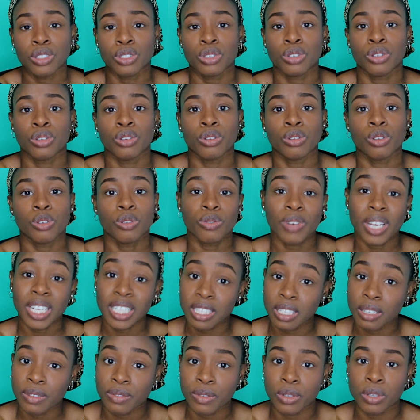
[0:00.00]
to
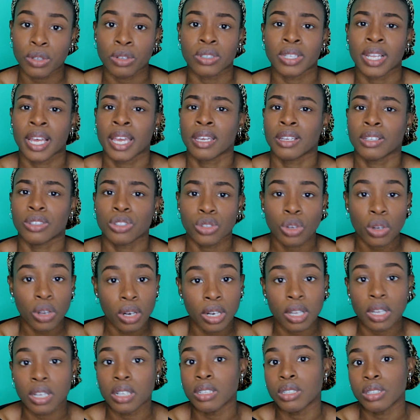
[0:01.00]
fatty foods like
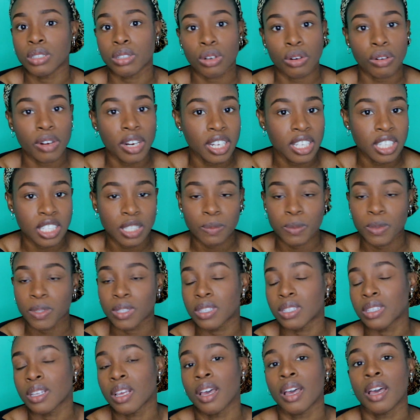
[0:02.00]
chocolates,
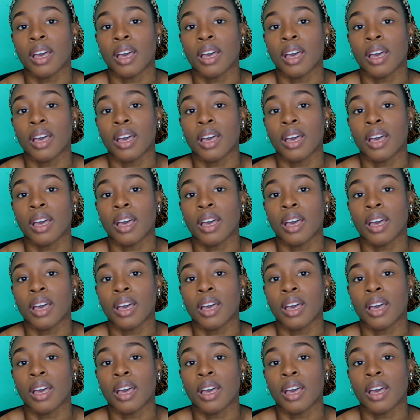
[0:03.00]
crisps,